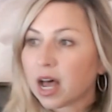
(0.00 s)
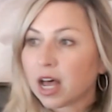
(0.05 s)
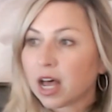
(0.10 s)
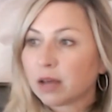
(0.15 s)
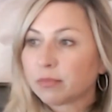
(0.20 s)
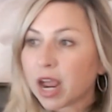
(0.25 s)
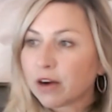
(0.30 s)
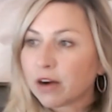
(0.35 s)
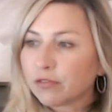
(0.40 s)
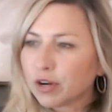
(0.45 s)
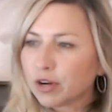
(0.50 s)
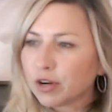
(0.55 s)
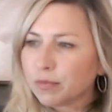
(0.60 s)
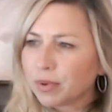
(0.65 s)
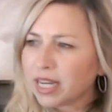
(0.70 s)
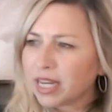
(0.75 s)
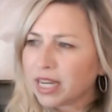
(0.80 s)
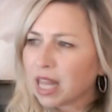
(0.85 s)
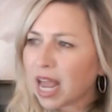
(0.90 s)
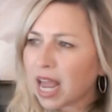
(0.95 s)

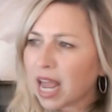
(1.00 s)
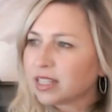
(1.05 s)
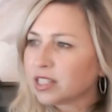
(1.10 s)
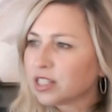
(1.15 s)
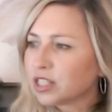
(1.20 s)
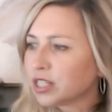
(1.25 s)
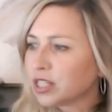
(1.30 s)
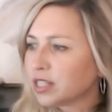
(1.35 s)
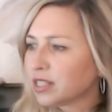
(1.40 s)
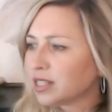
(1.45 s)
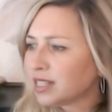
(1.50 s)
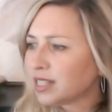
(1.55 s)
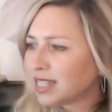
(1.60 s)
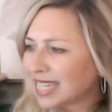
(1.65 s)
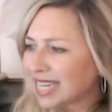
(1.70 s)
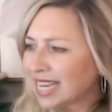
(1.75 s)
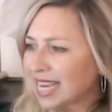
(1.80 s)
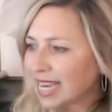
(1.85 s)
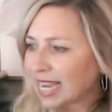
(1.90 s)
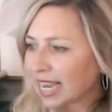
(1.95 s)
Everybody likes to
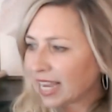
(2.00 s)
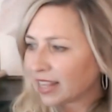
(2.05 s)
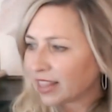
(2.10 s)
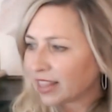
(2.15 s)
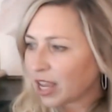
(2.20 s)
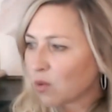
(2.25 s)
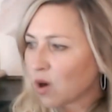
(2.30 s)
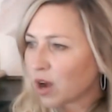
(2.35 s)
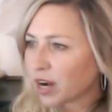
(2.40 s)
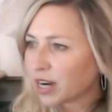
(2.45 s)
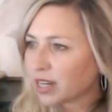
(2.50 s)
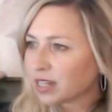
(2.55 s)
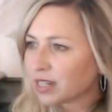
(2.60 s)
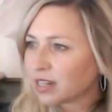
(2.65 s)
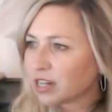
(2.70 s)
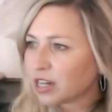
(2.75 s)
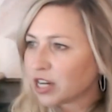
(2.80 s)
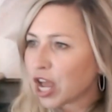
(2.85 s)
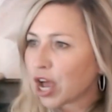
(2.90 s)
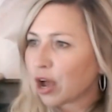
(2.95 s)
see it. They want
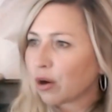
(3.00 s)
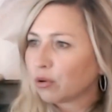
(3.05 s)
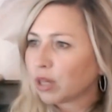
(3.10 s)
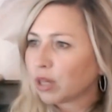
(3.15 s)
to know,